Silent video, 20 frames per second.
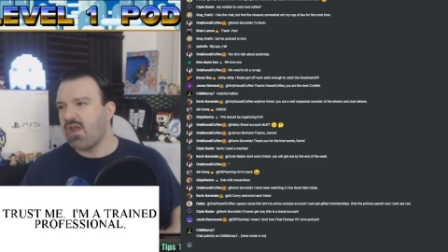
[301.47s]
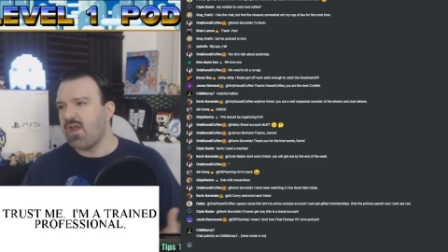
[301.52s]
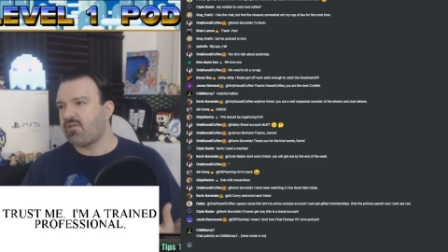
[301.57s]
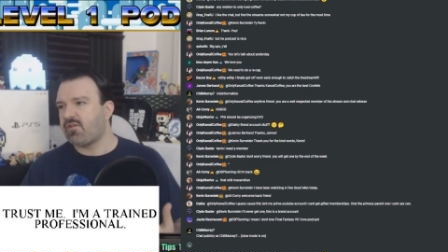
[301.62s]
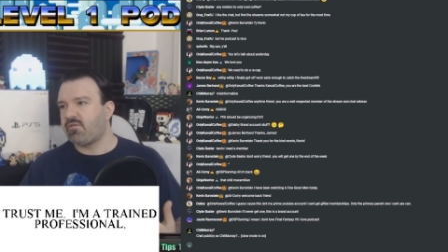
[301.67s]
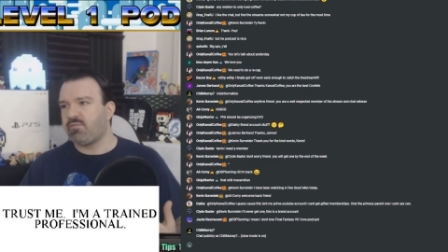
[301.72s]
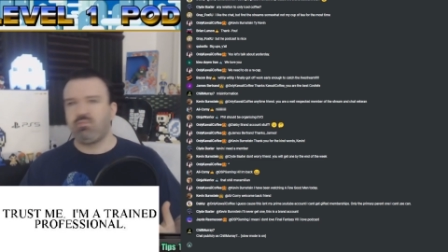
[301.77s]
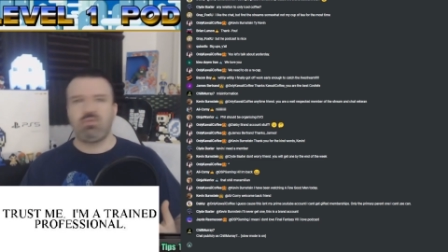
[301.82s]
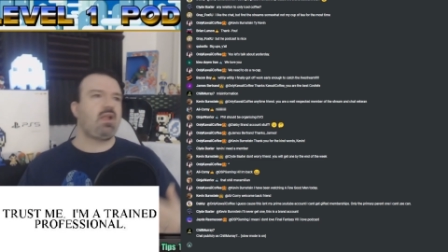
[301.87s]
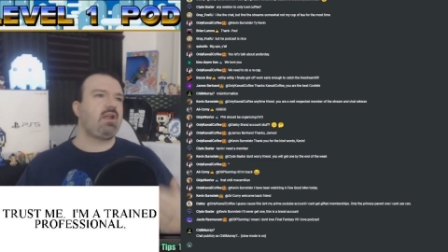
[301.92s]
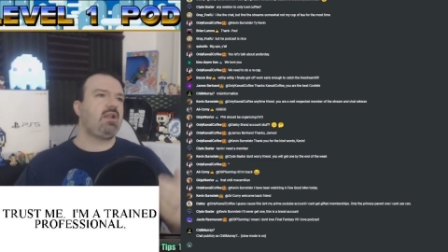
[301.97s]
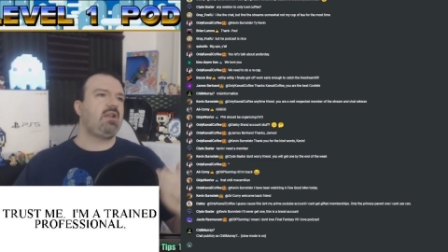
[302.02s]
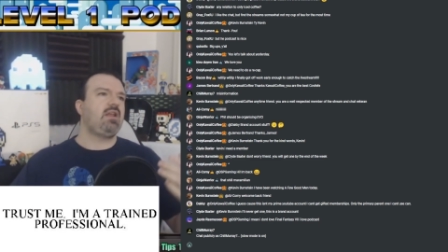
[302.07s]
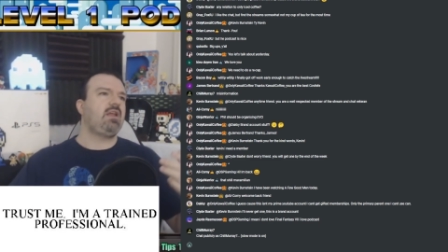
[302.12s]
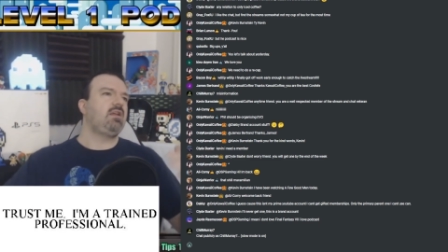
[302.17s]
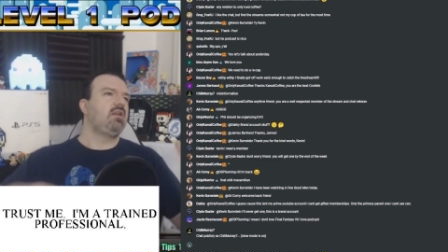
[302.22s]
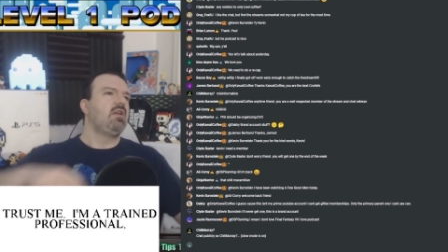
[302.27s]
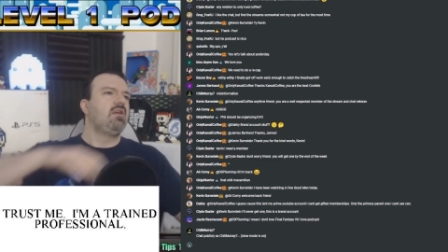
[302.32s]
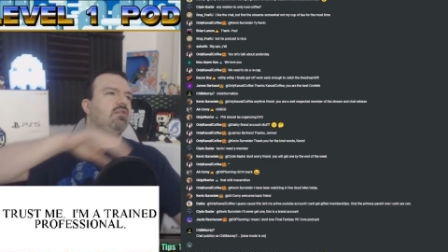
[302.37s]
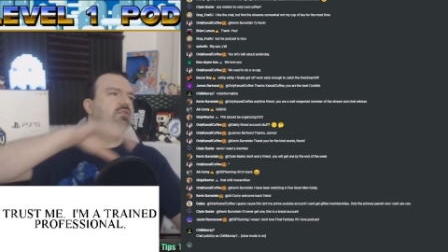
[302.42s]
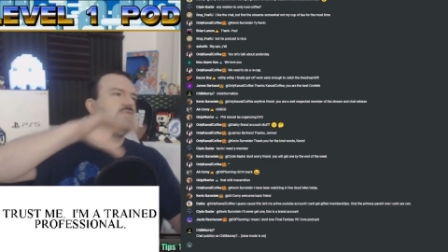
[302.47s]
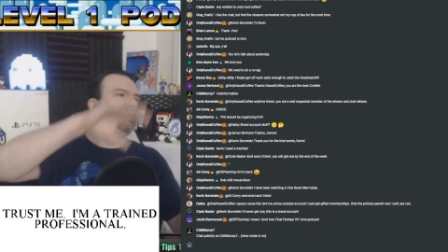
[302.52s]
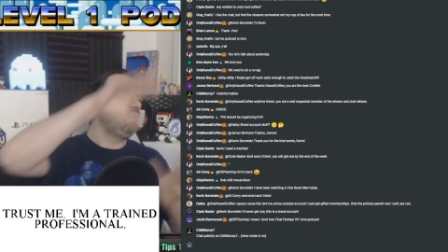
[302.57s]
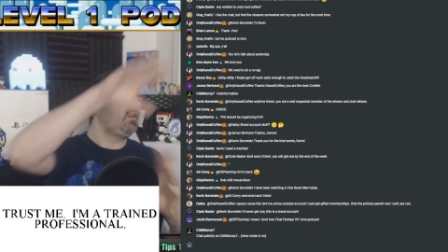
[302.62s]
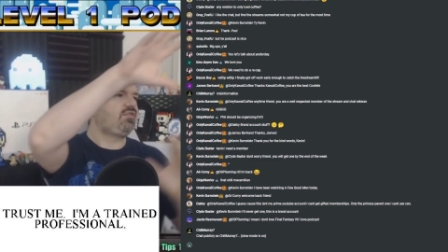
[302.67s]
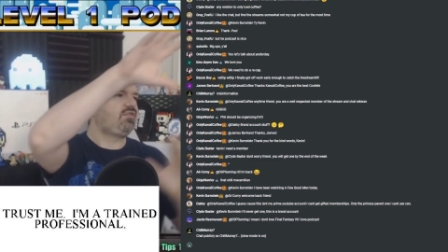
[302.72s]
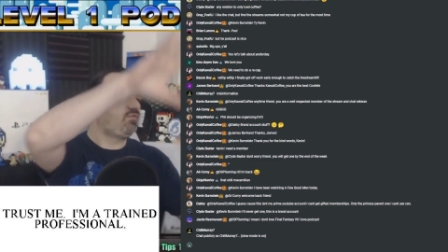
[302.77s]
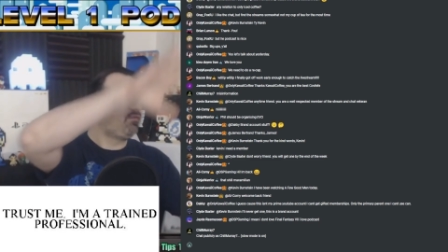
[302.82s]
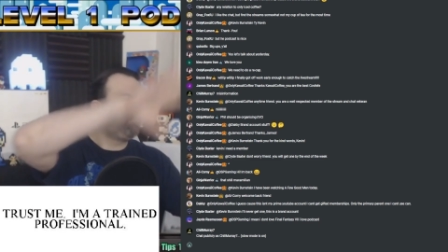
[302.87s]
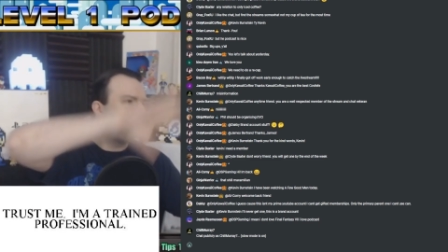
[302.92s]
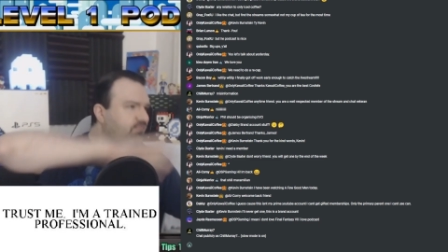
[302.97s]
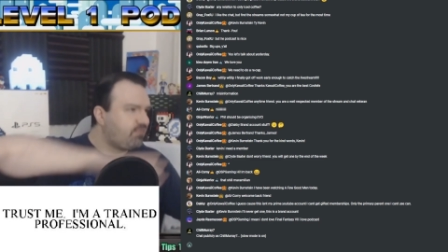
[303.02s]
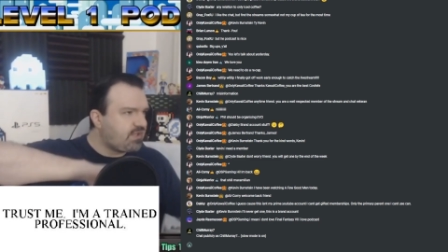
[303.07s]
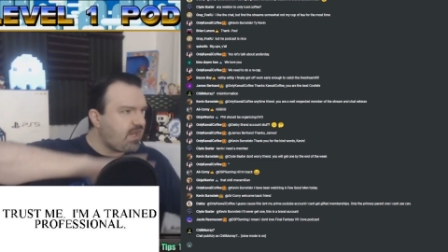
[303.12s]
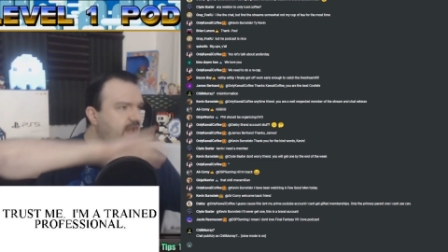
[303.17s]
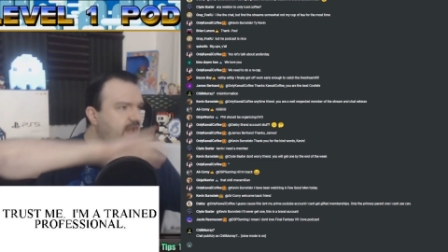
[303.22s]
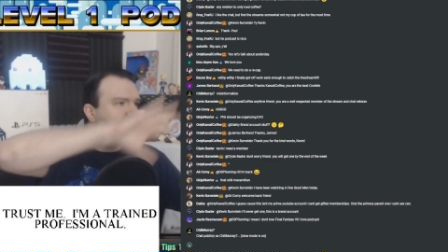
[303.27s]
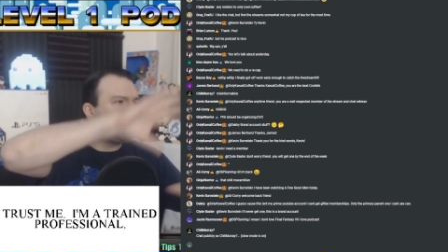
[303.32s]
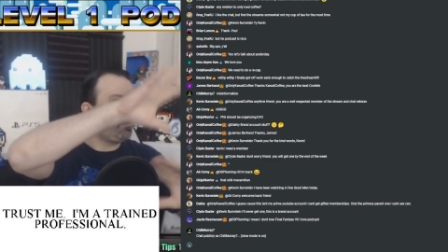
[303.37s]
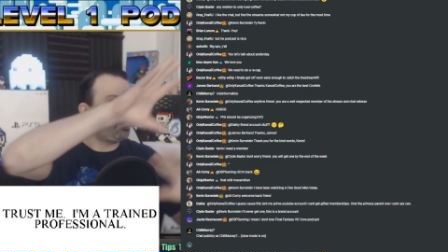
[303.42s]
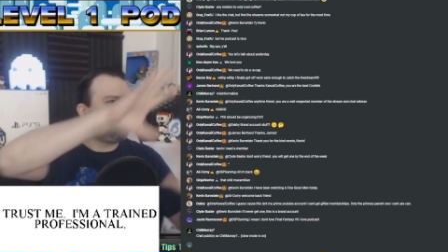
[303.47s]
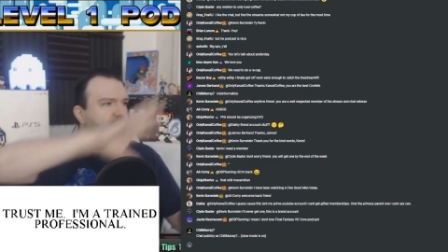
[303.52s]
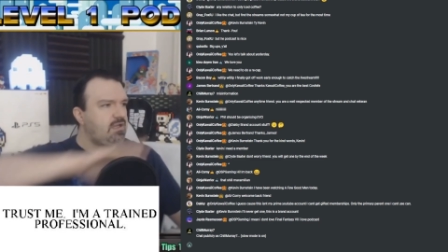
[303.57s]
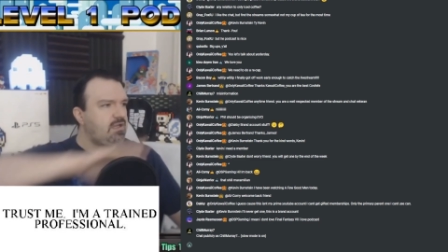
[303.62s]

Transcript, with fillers: explaining this data